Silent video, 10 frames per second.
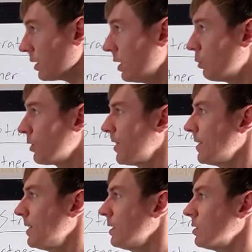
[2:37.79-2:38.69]
And what
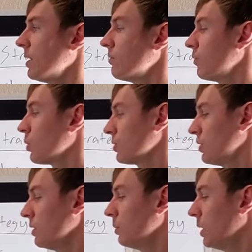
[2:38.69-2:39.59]
that did is that
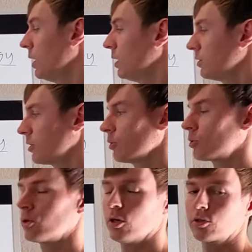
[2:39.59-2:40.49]
forced him to go
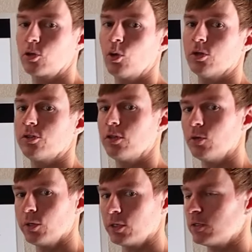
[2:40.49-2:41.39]
cross court so
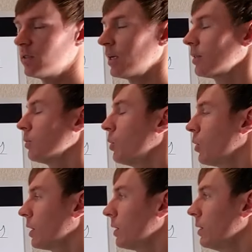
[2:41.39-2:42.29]
that we could stay in the
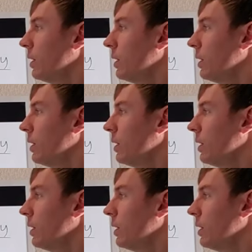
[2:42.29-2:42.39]
point.